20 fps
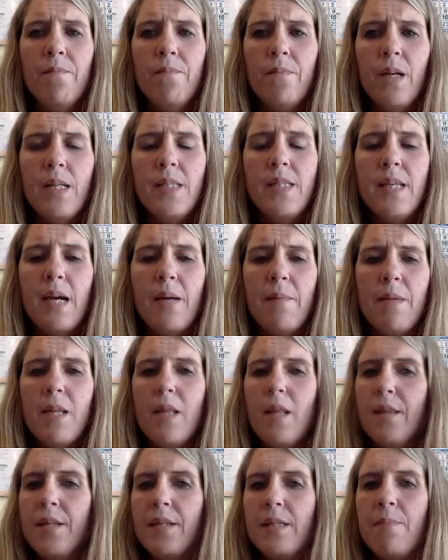assignment
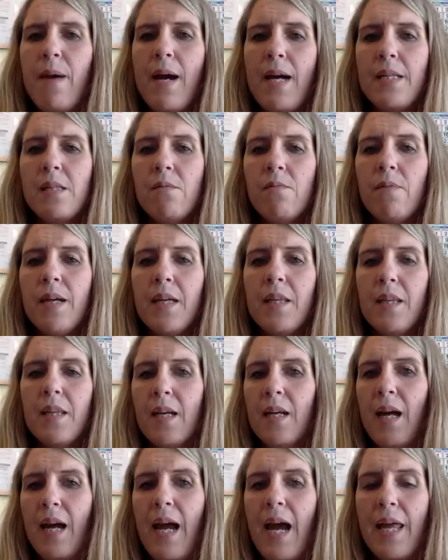this past week
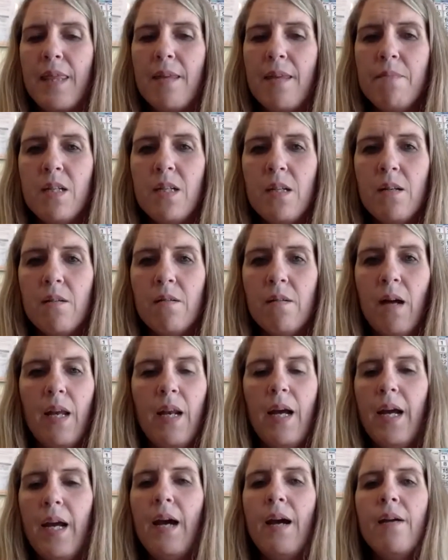that I had them do. And
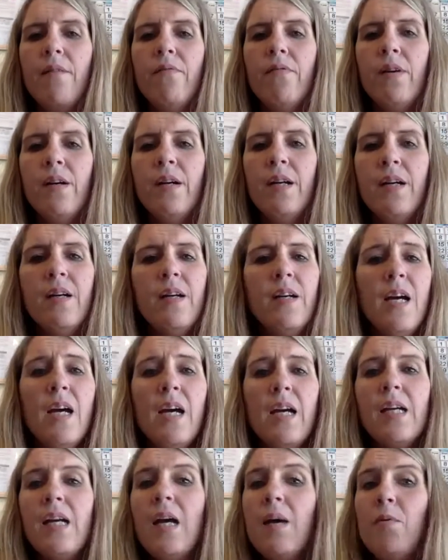I have
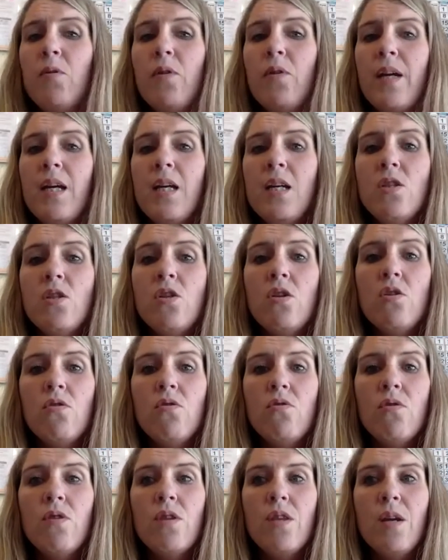a couple kids
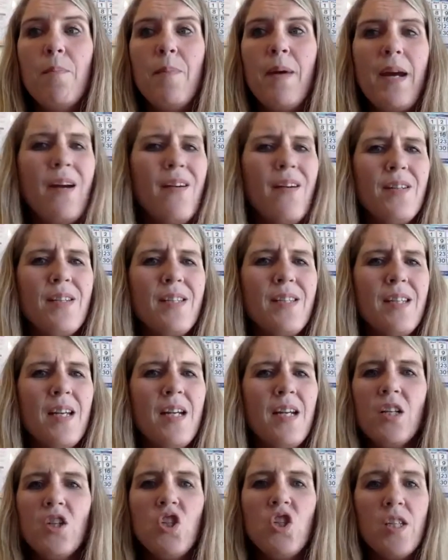who their parents,
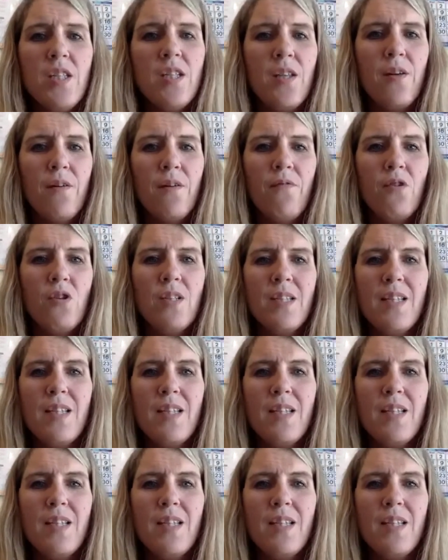English isn't their first